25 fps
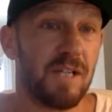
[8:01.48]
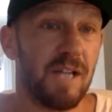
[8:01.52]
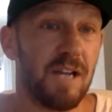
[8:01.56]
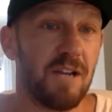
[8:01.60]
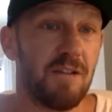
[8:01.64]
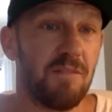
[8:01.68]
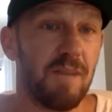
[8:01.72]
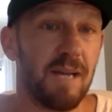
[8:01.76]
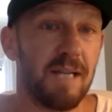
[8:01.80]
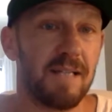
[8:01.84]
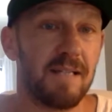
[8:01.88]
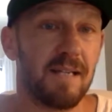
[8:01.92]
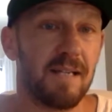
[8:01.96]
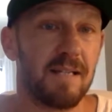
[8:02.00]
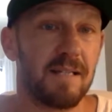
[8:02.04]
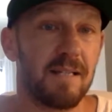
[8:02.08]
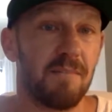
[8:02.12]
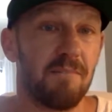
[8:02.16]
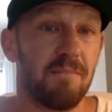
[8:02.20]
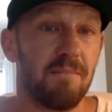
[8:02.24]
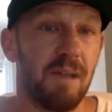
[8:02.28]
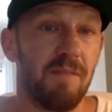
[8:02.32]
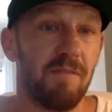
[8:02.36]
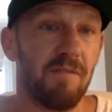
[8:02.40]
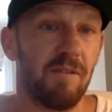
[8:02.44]
and then you mix in
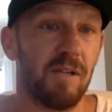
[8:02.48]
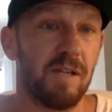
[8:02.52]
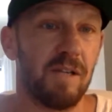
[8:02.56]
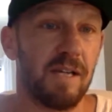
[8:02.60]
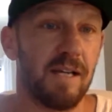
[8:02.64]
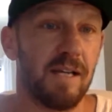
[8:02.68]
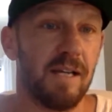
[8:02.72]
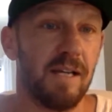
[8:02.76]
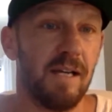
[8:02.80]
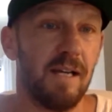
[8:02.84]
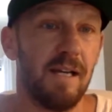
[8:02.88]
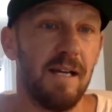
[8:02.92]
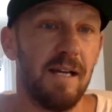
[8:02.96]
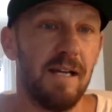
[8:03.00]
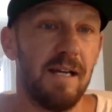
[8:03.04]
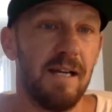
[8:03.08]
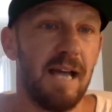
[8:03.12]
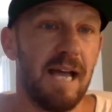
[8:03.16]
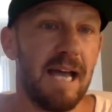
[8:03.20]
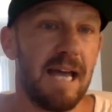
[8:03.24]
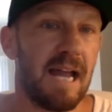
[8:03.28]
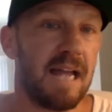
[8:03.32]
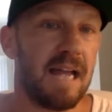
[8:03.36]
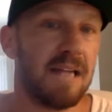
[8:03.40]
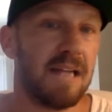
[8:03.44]
some Beverley
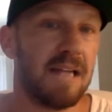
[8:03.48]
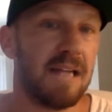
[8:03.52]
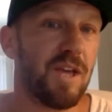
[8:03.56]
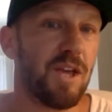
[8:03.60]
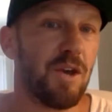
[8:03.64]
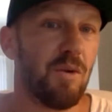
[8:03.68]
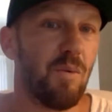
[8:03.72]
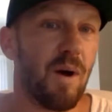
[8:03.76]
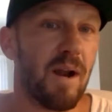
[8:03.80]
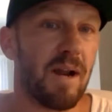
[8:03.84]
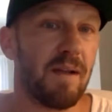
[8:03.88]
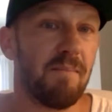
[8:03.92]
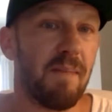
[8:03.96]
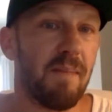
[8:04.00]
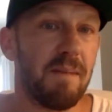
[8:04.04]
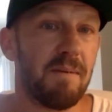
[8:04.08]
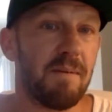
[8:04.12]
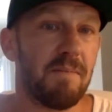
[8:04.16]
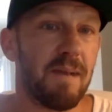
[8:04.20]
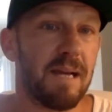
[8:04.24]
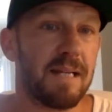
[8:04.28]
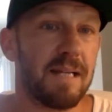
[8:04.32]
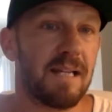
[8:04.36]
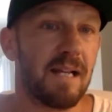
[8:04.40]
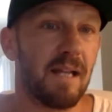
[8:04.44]
and I do think you want to maybe
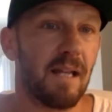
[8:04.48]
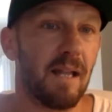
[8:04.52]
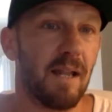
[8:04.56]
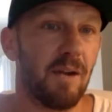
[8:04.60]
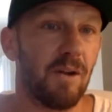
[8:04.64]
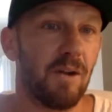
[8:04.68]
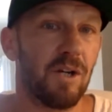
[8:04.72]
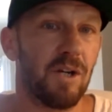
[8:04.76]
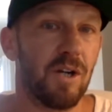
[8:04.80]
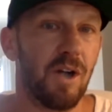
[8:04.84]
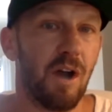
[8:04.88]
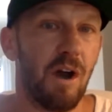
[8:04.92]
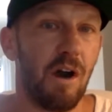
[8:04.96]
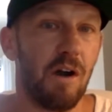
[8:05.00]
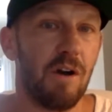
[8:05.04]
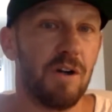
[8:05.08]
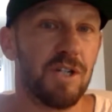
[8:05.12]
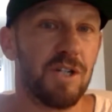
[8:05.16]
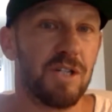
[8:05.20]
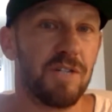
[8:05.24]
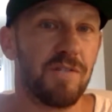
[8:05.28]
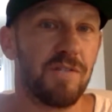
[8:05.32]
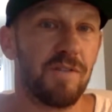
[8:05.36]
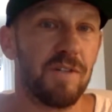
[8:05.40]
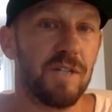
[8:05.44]
mix in a little Kennard
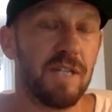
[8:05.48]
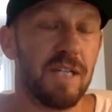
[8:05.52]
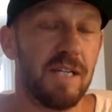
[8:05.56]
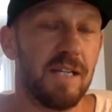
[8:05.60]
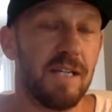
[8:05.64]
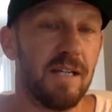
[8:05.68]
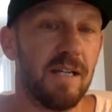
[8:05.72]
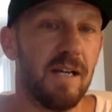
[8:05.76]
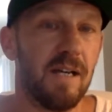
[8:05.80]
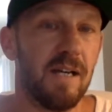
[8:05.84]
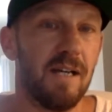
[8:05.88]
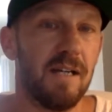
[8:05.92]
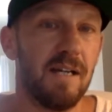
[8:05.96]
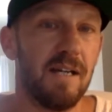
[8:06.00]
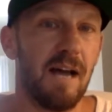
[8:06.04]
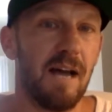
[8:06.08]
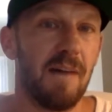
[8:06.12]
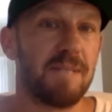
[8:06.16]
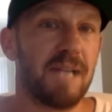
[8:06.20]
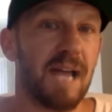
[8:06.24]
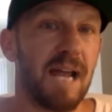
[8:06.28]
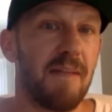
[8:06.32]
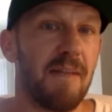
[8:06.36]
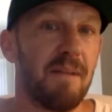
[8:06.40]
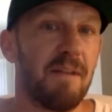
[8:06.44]
just for the
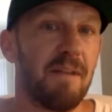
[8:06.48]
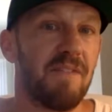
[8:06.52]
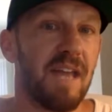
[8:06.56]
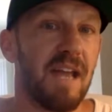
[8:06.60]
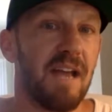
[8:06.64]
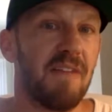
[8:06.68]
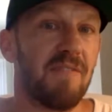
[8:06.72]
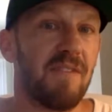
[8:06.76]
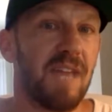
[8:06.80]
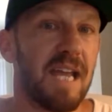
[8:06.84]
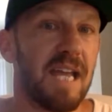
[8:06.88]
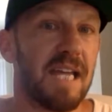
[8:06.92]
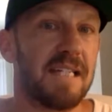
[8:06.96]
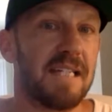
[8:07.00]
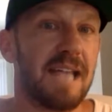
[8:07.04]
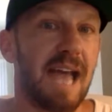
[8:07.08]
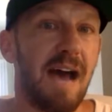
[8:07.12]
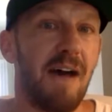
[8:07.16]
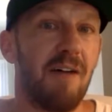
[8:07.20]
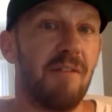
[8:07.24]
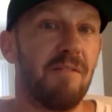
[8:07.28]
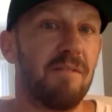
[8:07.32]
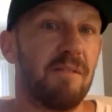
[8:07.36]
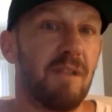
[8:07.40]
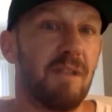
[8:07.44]
upside. I mean, if they if they get
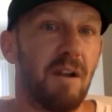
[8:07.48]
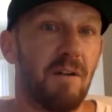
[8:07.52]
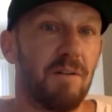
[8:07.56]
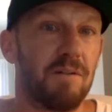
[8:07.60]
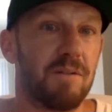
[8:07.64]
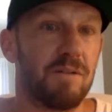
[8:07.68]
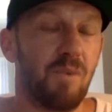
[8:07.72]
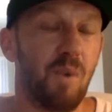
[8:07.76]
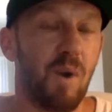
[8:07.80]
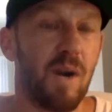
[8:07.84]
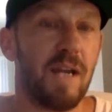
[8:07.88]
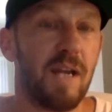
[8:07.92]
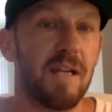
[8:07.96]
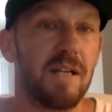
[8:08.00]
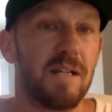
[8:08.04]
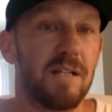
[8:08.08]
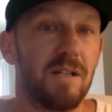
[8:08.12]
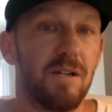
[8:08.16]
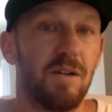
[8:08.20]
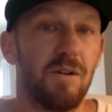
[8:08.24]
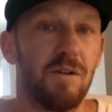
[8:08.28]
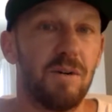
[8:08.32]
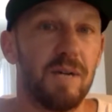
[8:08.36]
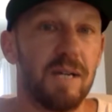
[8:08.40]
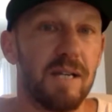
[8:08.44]
down, you know, 20 to
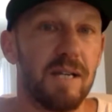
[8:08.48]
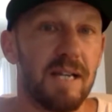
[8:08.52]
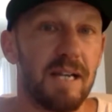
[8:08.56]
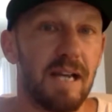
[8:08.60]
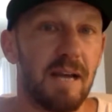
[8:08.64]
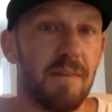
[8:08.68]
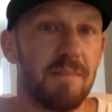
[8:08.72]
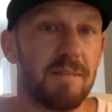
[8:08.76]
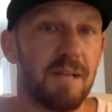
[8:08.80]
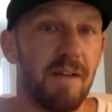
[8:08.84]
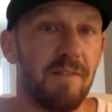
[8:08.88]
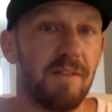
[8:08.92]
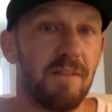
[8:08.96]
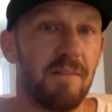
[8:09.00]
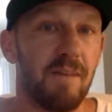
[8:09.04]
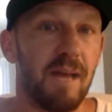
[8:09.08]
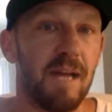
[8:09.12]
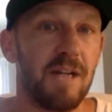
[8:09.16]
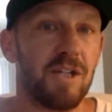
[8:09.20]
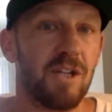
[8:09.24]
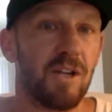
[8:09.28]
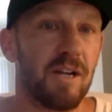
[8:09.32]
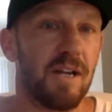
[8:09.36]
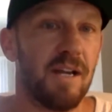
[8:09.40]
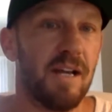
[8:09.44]
two, and he comes off the
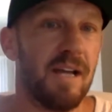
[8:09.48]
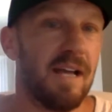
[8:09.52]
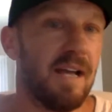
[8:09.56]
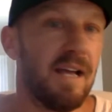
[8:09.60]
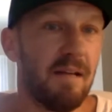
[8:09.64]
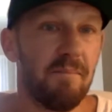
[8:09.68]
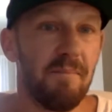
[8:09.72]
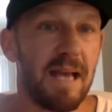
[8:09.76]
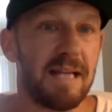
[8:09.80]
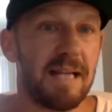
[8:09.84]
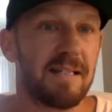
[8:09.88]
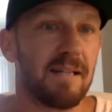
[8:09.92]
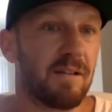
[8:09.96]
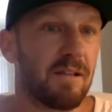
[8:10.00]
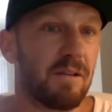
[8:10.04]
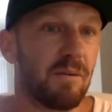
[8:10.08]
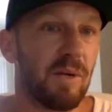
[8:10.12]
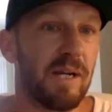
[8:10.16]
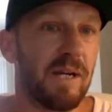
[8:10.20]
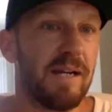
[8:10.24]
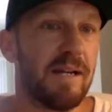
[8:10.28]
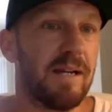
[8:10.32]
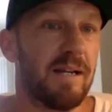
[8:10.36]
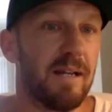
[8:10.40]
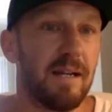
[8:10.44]
bench, there makes a
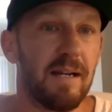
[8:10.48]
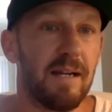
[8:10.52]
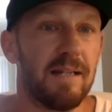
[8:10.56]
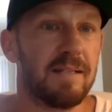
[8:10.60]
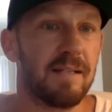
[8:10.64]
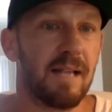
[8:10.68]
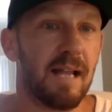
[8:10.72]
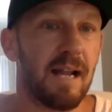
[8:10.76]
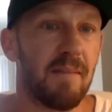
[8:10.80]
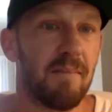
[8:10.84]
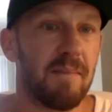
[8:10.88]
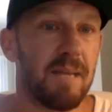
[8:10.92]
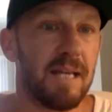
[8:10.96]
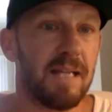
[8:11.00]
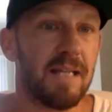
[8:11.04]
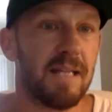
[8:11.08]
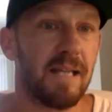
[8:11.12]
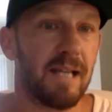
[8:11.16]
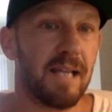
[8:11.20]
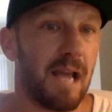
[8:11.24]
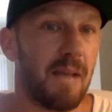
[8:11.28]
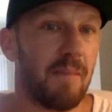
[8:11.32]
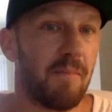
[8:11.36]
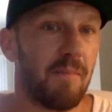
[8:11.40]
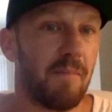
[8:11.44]
three. He's going to be in the
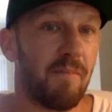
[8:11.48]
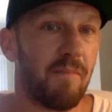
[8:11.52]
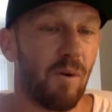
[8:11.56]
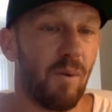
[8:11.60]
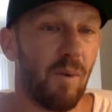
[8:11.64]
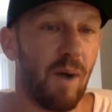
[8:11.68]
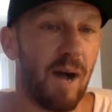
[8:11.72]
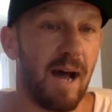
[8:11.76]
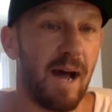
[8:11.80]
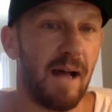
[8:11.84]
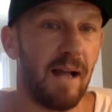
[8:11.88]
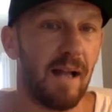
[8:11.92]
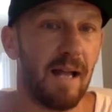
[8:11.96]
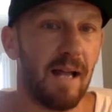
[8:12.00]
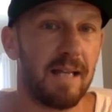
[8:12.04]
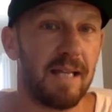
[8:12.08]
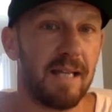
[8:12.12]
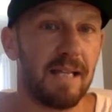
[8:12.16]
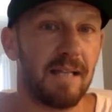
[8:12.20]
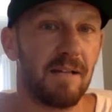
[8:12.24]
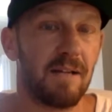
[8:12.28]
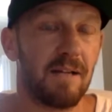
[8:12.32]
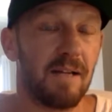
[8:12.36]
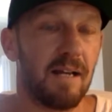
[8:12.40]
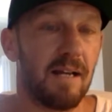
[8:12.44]
game for a while. I
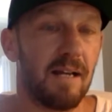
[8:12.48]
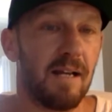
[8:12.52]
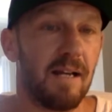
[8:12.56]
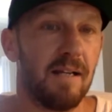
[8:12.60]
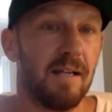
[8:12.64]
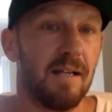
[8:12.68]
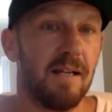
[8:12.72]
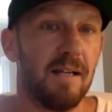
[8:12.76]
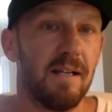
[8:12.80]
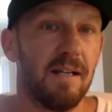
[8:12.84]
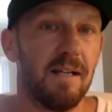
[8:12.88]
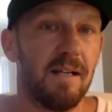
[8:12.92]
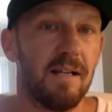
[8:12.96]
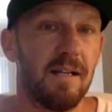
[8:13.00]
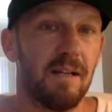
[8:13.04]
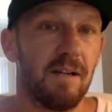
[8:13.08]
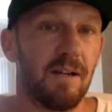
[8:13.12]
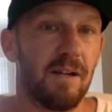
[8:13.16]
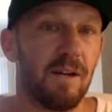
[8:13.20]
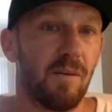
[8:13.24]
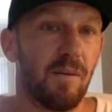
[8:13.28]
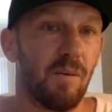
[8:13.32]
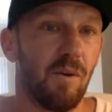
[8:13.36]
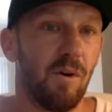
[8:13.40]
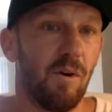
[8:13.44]
think they're gonna they're
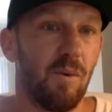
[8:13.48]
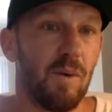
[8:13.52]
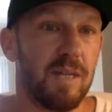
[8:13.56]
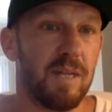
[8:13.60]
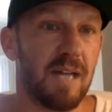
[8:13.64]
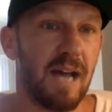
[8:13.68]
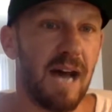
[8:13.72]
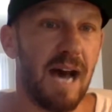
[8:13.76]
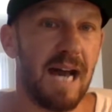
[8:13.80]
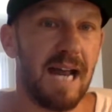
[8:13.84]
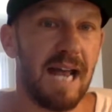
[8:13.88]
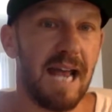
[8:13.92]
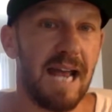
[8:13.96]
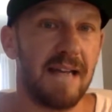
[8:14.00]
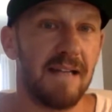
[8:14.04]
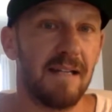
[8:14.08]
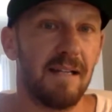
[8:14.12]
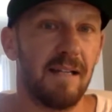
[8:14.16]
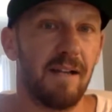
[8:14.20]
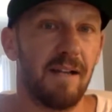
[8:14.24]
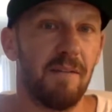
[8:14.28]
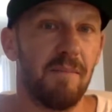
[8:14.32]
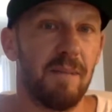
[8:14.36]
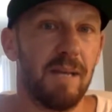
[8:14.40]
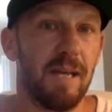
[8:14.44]
gonna roll with the hot hand a
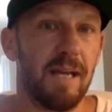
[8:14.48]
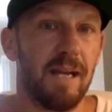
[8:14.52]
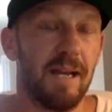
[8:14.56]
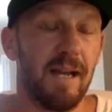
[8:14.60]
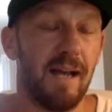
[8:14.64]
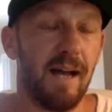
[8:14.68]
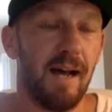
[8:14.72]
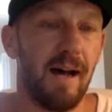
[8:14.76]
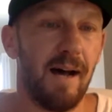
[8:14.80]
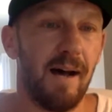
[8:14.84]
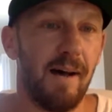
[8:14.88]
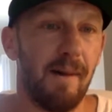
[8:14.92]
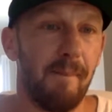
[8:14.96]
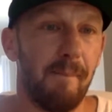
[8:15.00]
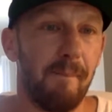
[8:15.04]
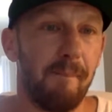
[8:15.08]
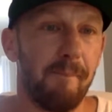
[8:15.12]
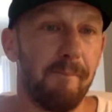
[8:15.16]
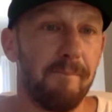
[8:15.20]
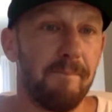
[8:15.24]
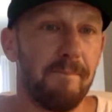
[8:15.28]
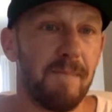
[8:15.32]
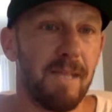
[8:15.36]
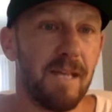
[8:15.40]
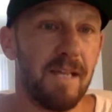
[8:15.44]
little bit um,
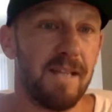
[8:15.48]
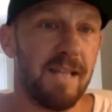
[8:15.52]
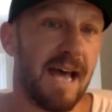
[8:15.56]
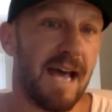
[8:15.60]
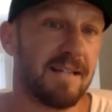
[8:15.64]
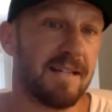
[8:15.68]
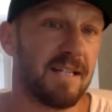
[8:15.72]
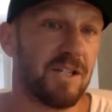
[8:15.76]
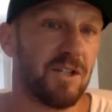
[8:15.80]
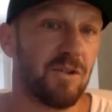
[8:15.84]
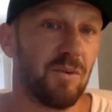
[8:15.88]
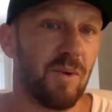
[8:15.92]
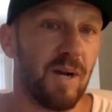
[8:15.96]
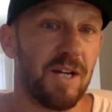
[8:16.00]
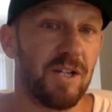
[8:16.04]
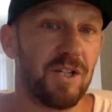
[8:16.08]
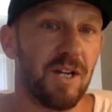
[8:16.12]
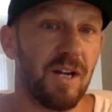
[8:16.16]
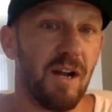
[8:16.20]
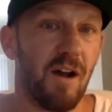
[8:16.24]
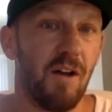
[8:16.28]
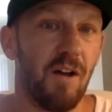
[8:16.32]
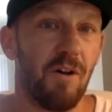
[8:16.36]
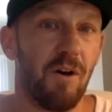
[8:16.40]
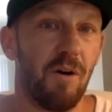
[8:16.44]
in that
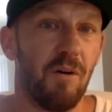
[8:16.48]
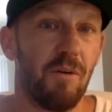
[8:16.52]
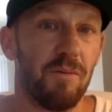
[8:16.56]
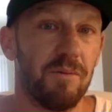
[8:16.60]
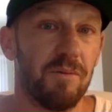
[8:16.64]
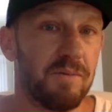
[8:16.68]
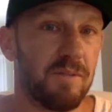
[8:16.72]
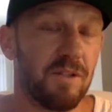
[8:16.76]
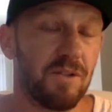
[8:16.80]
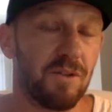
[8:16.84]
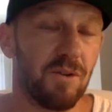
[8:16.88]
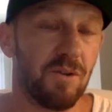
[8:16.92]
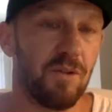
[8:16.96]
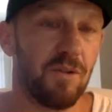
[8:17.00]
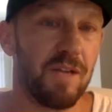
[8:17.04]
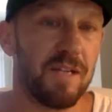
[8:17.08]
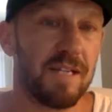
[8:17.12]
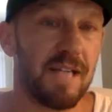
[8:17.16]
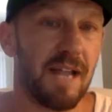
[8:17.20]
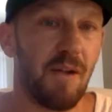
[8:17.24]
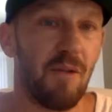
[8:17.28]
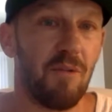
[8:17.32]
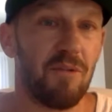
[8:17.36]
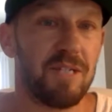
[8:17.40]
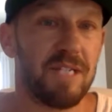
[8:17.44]
situation. Although the truth is,
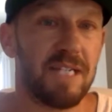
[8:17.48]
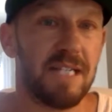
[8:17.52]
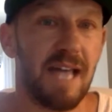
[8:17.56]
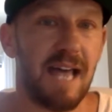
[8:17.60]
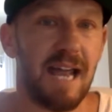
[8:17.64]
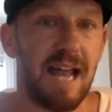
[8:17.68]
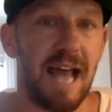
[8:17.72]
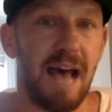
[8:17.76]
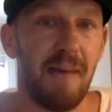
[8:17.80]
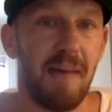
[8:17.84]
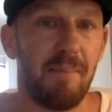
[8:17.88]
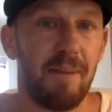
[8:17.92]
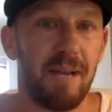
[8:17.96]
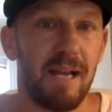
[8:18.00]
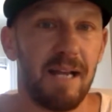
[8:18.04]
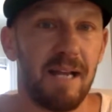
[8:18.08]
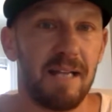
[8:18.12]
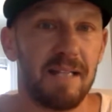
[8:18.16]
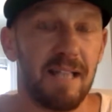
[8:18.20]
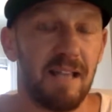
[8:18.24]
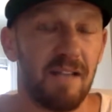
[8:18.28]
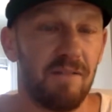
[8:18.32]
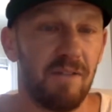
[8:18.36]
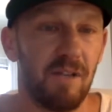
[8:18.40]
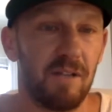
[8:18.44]
I don't see that happening because
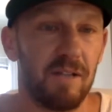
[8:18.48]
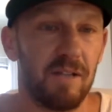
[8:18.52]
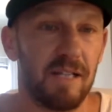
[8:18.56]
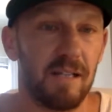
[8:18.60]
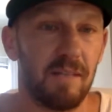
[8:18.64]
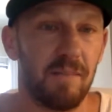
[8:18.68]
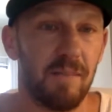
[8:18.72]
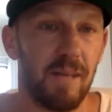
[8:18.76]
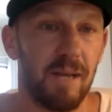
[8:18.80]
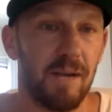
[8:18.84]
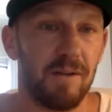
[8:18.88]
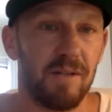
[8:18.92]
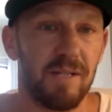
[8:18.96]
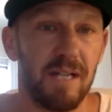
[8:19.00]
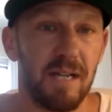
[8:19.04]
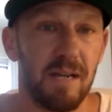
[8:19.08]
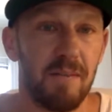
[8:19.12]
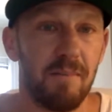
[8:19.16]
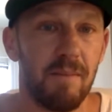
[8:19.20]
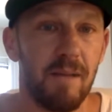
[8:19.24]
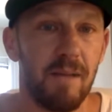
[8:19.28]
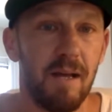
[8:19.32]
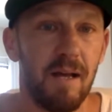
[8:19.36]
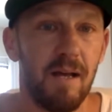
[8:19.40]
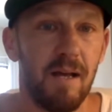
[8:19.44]
they've looked like the better team.